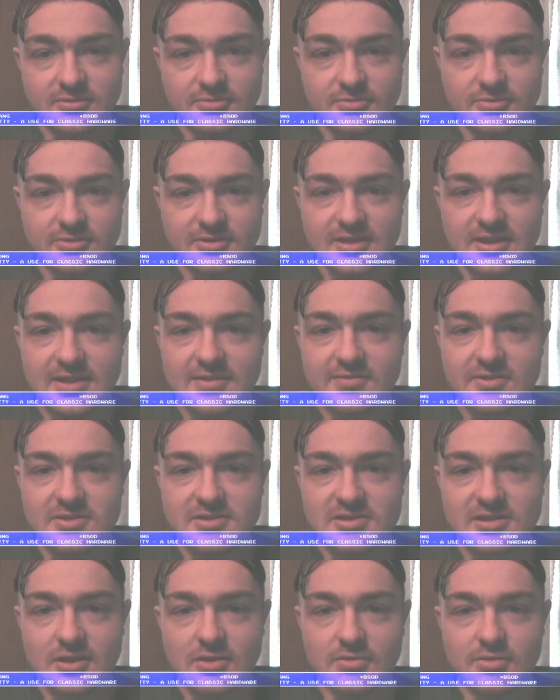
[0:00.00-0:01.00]
or even
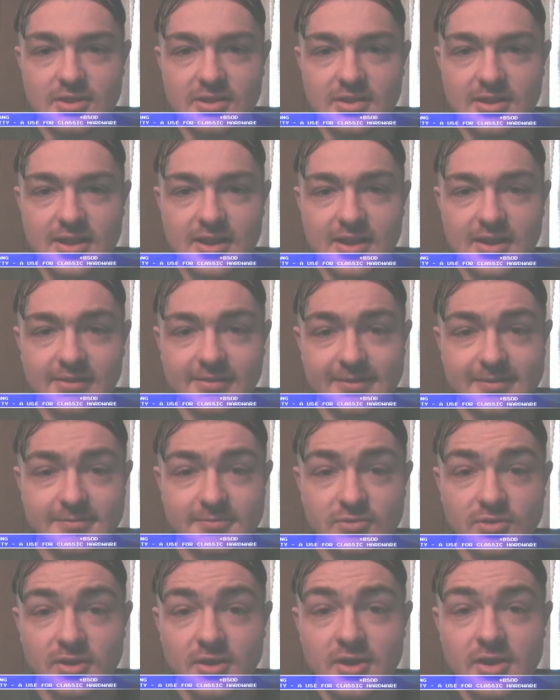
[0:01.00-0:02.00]
slower than that,
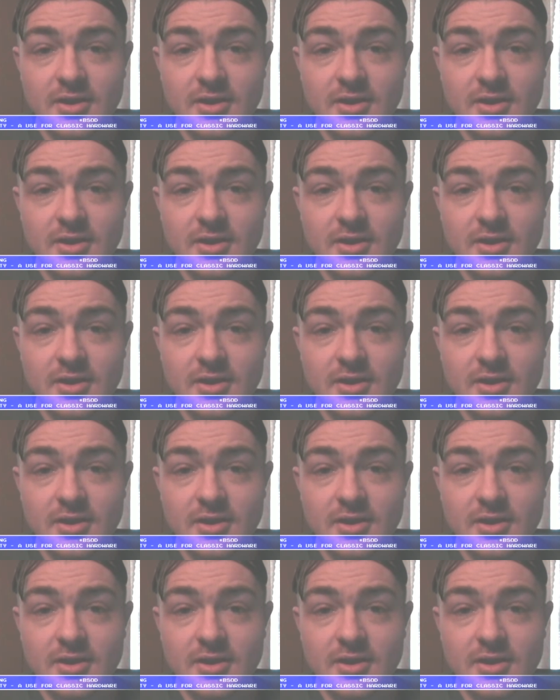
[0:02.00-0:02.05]
and